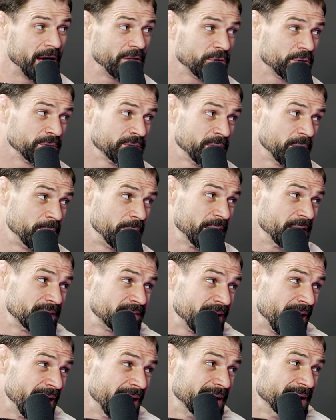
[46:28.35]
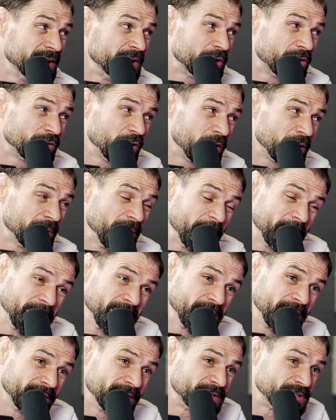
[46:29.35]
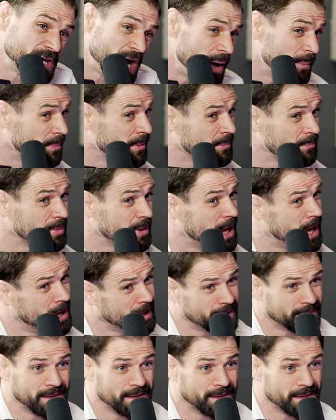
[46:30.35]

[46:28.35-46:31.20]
now they're in the Big Ten, and you're talking about being on the chopping block.